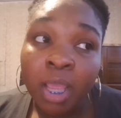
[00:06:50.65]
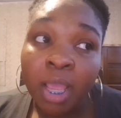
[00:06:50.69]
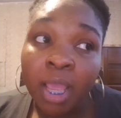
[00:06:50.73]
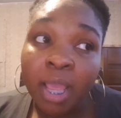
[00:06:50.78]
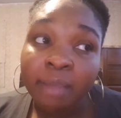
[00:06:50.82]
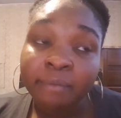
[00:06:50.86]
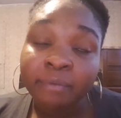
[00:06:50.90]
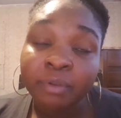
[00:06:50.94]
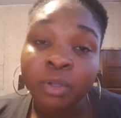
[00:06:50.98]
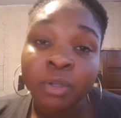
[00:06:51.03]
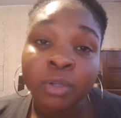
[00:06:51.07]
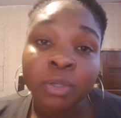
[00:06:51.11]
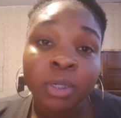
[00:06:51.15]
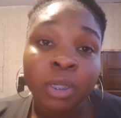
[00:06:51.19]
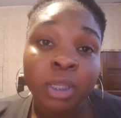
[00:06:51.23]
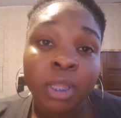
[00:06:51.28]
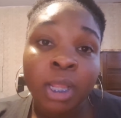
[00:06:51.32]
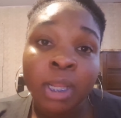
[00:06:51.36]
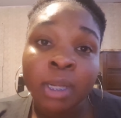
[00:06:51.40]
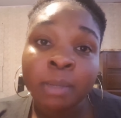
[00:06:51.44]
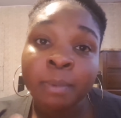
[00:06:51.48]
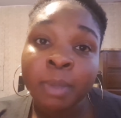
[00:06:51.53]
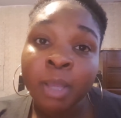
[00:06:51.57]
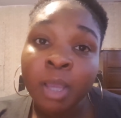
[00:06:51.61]
I've heard a
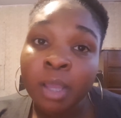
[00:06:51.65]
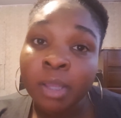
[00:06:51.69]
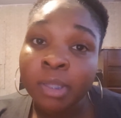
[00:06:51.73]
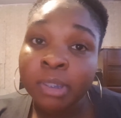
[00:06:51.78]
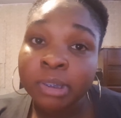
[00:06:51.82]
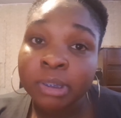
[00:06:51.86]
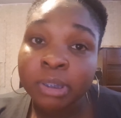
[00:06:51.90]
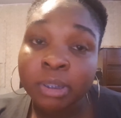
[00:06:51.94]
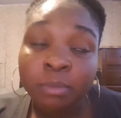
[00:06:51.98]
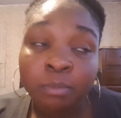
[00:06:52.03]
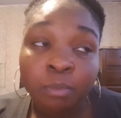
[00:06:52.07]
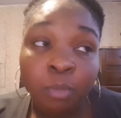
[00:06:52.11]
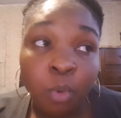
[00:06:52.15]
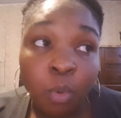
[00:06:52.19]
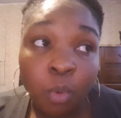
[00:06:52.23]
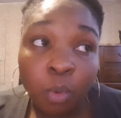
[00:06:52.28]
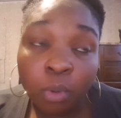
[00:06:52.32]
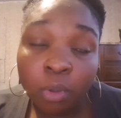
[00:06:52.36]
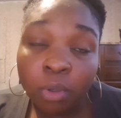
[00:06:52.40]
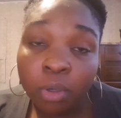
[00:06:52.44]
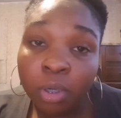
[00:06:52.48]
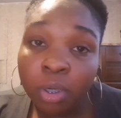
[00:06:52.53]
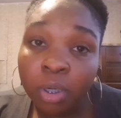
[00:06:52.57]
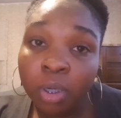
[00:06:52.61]
lot about Aussie
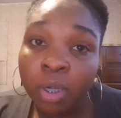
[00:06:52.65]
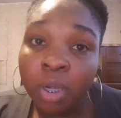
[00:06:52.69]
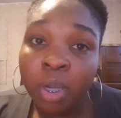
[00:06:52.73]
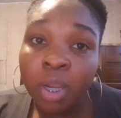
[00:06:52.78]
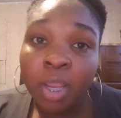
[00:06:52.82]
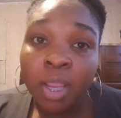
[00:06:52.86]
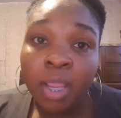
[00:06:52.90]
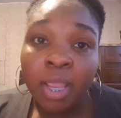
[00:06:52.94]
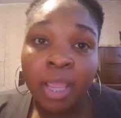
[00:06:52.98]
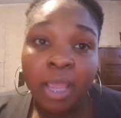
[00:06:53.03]
Moore.